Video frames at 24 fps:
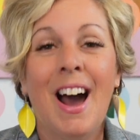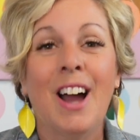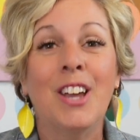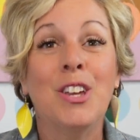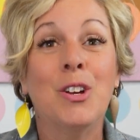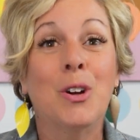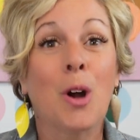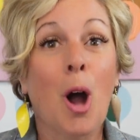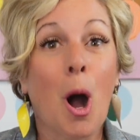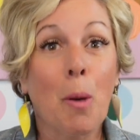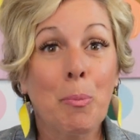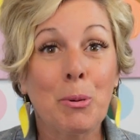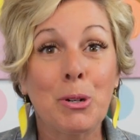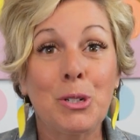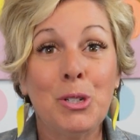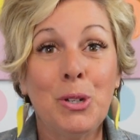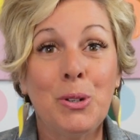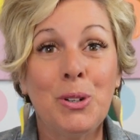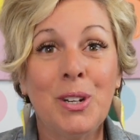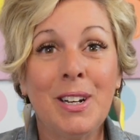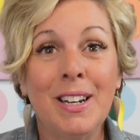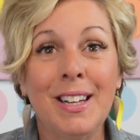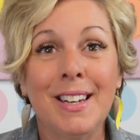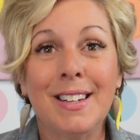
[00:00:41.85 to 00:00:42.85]
Your
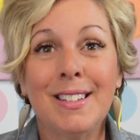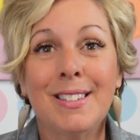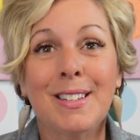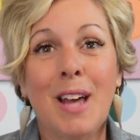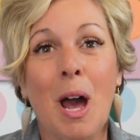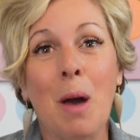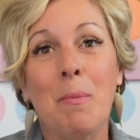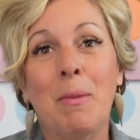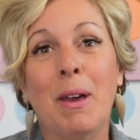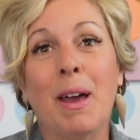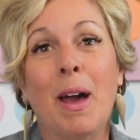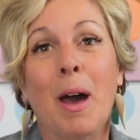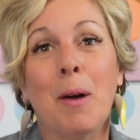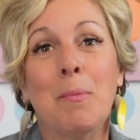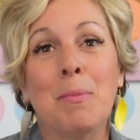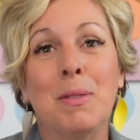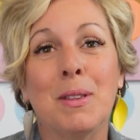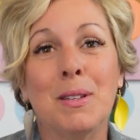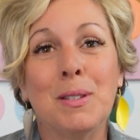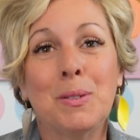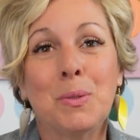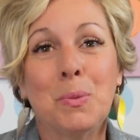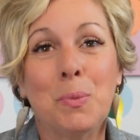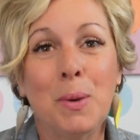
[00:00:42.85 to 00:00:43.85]
opportunity is coming up
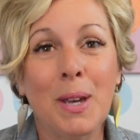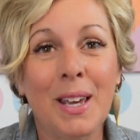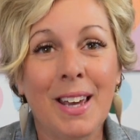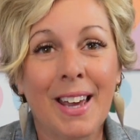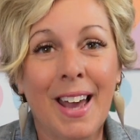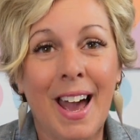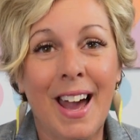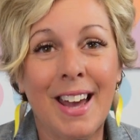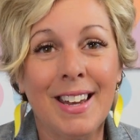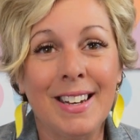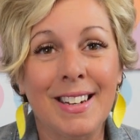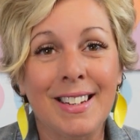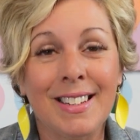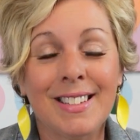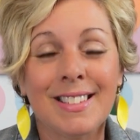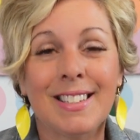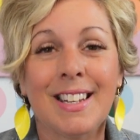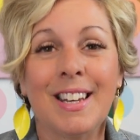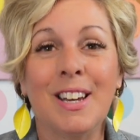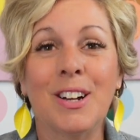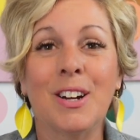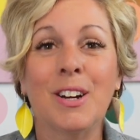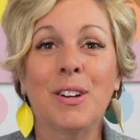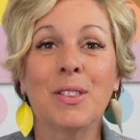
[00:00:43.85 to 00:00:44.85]
this weekend.
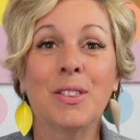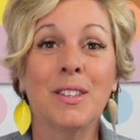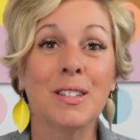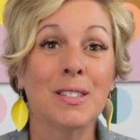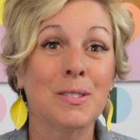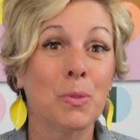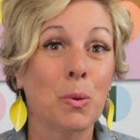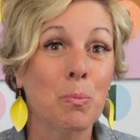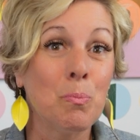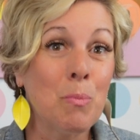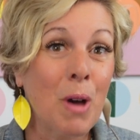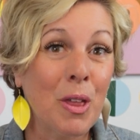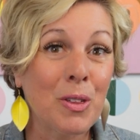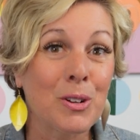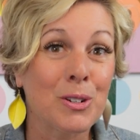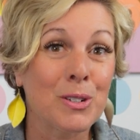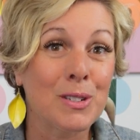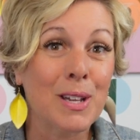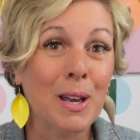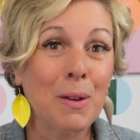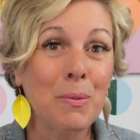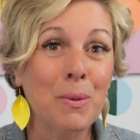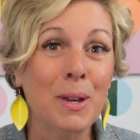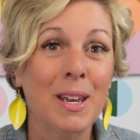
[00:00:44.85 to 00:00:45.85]
It's here this Mother's
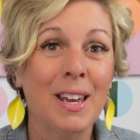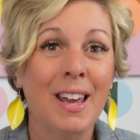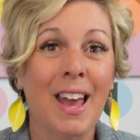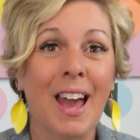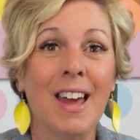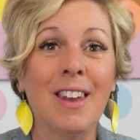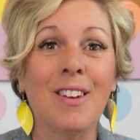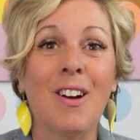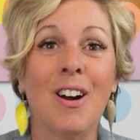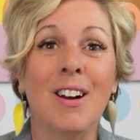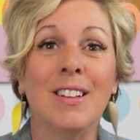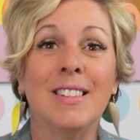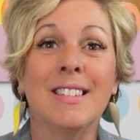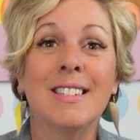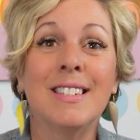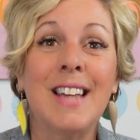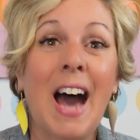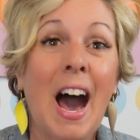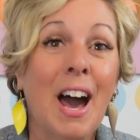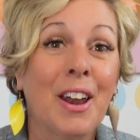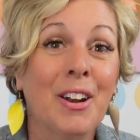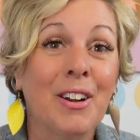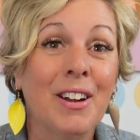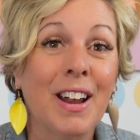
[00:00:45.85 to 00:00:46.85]
Day weekend on
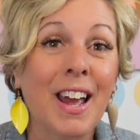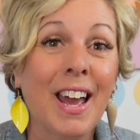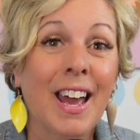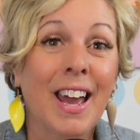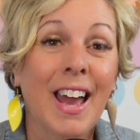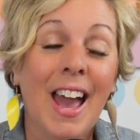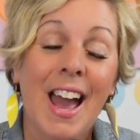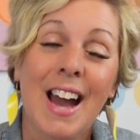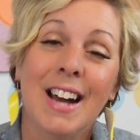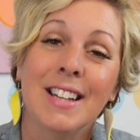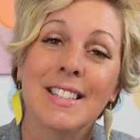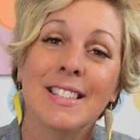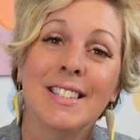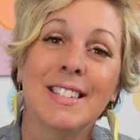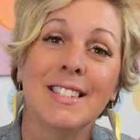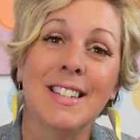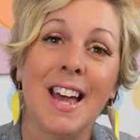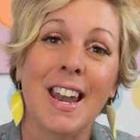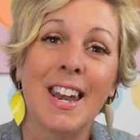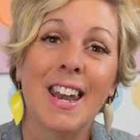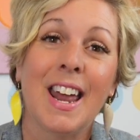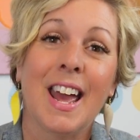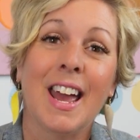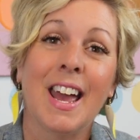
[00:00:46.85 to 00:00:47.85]
Saturday and
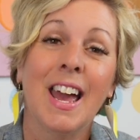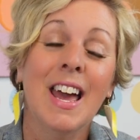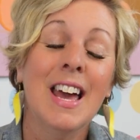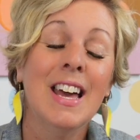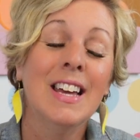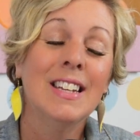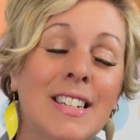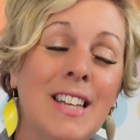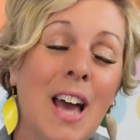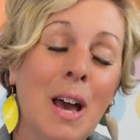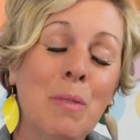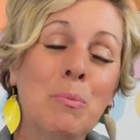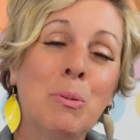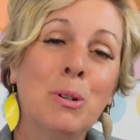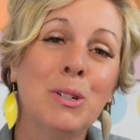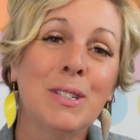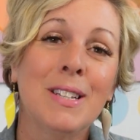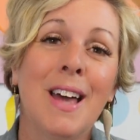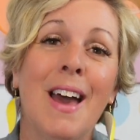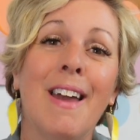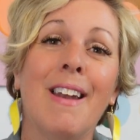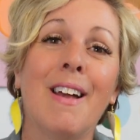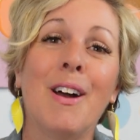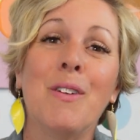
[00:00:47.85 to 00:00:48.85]
Sunday.
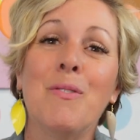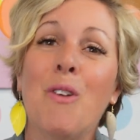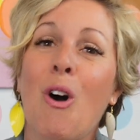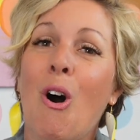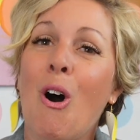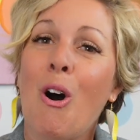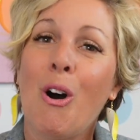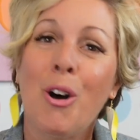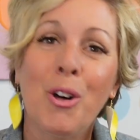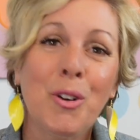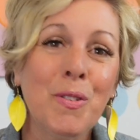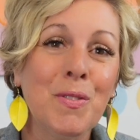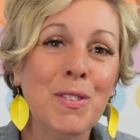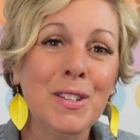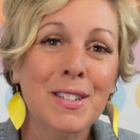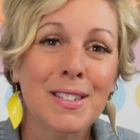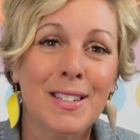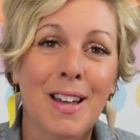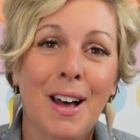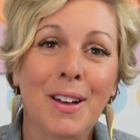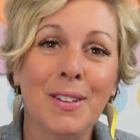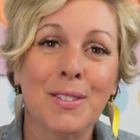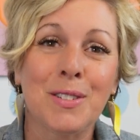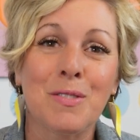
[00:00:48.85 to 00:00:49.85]
10% of all of the
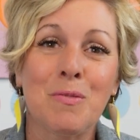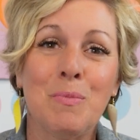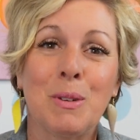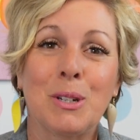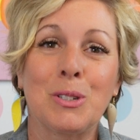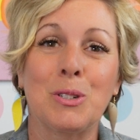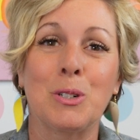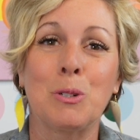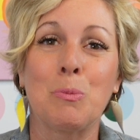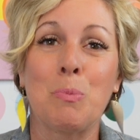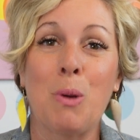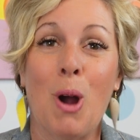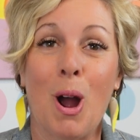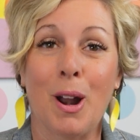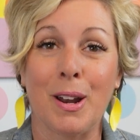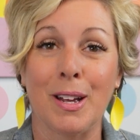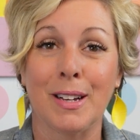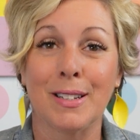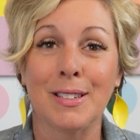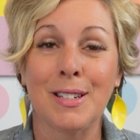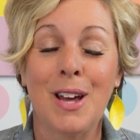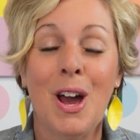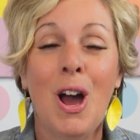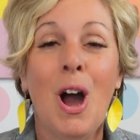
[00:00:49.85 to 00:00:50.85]
sales of Mixer's
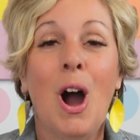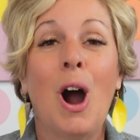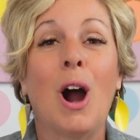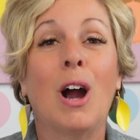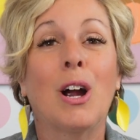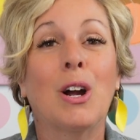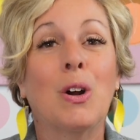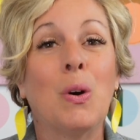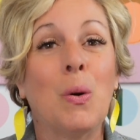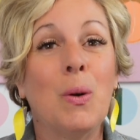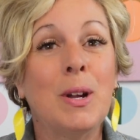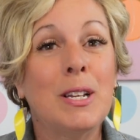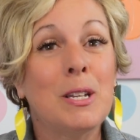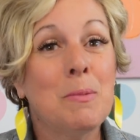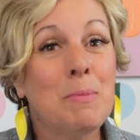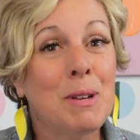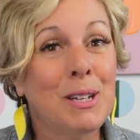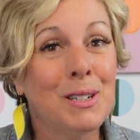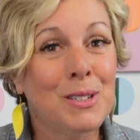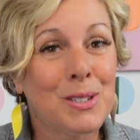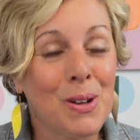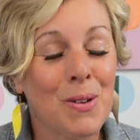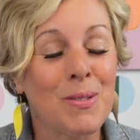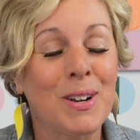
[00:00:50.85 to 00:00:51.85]
products are going to be
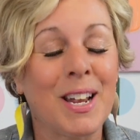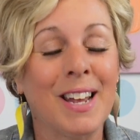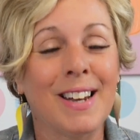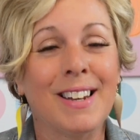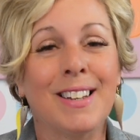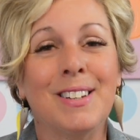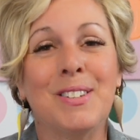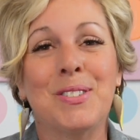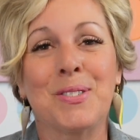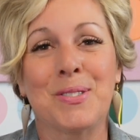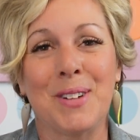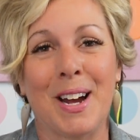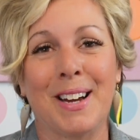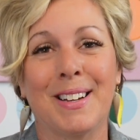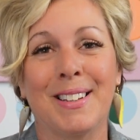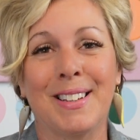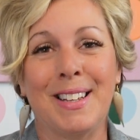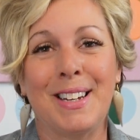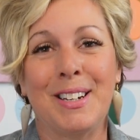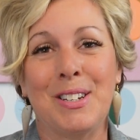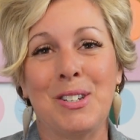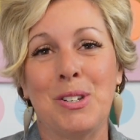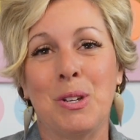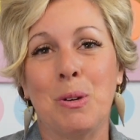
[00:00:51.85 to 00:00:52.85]
donated
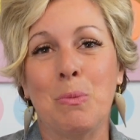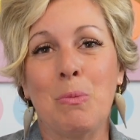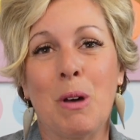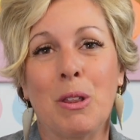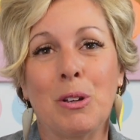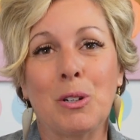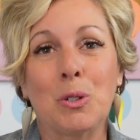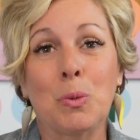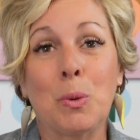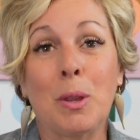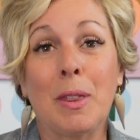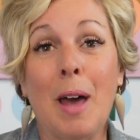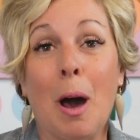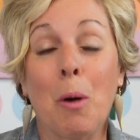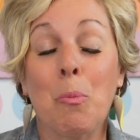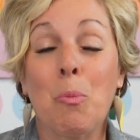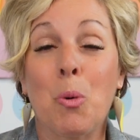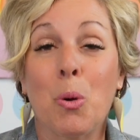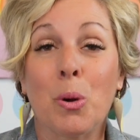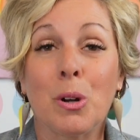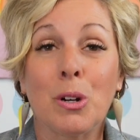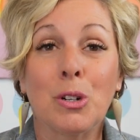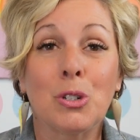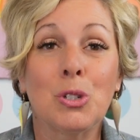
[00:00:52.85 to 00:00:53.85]
directly to Mothers Without
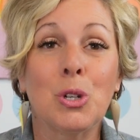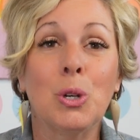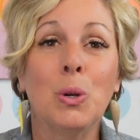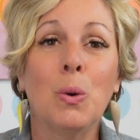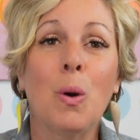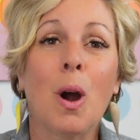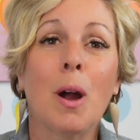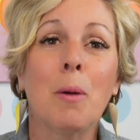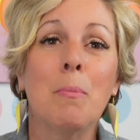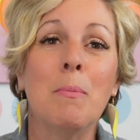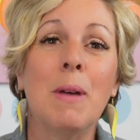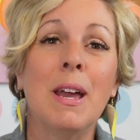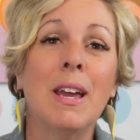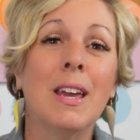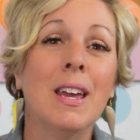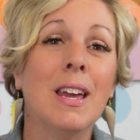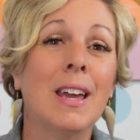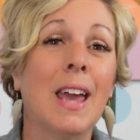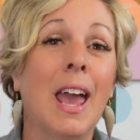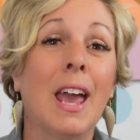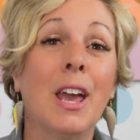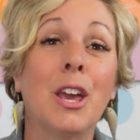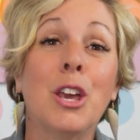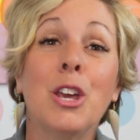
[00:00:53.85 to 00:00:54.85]
Borders, who are
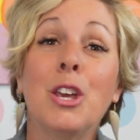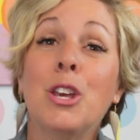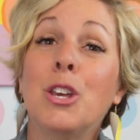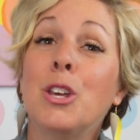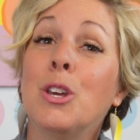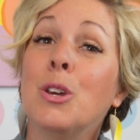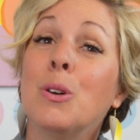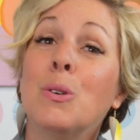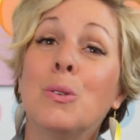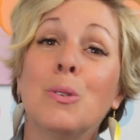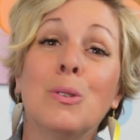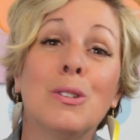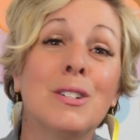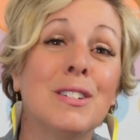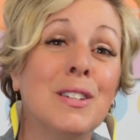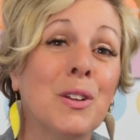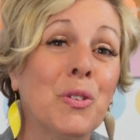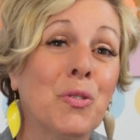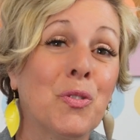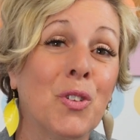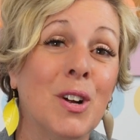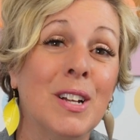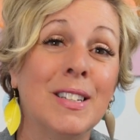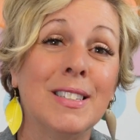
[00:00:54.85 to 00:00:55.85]
making a huge
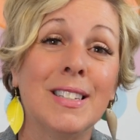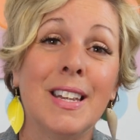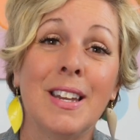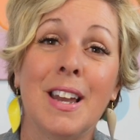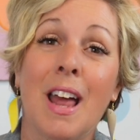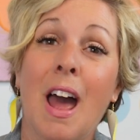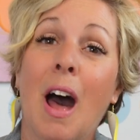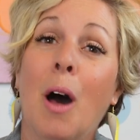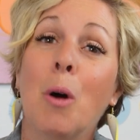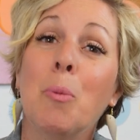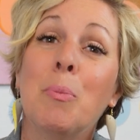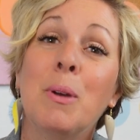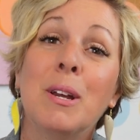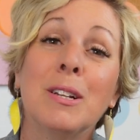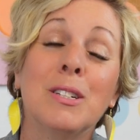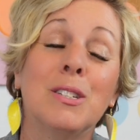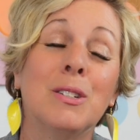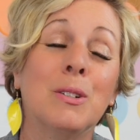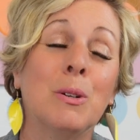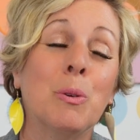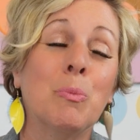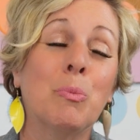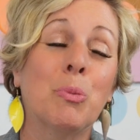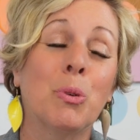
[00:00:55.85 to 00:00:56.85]
difference in helping
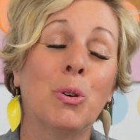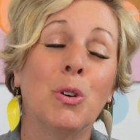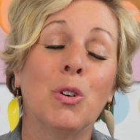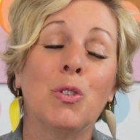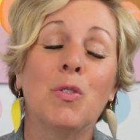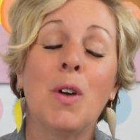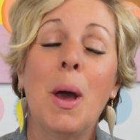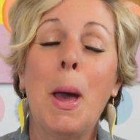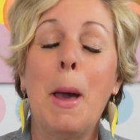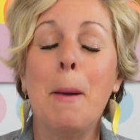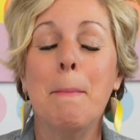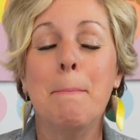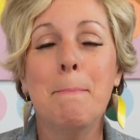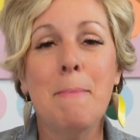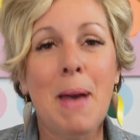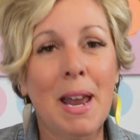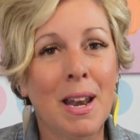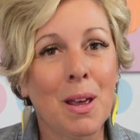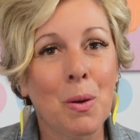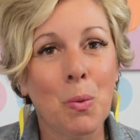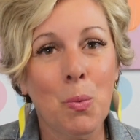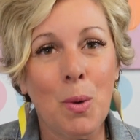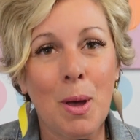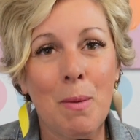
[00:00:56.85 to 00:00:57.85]
to improve
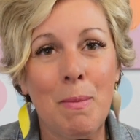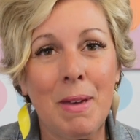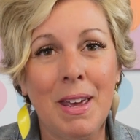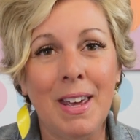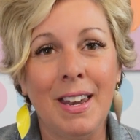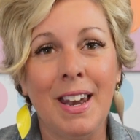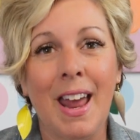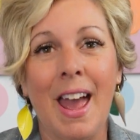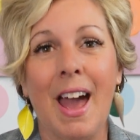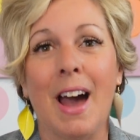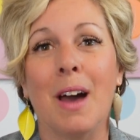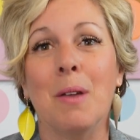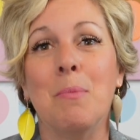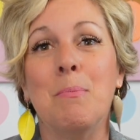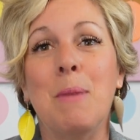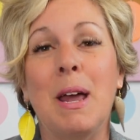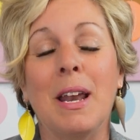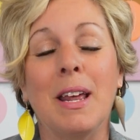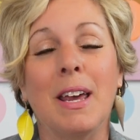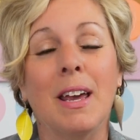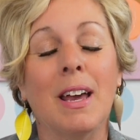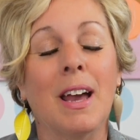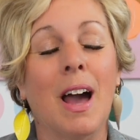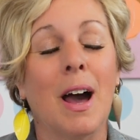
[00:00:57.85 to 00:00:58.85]
many women and
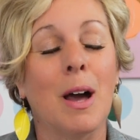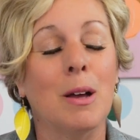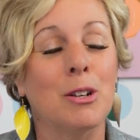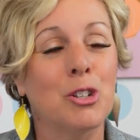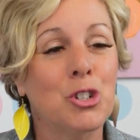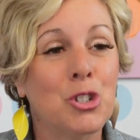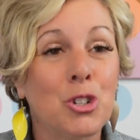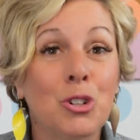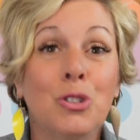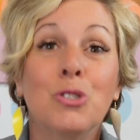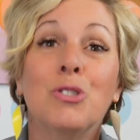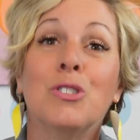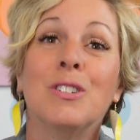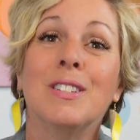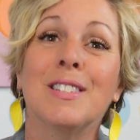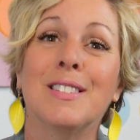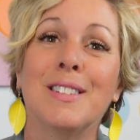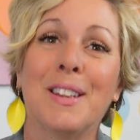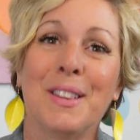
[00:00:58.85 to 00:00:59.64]
many children's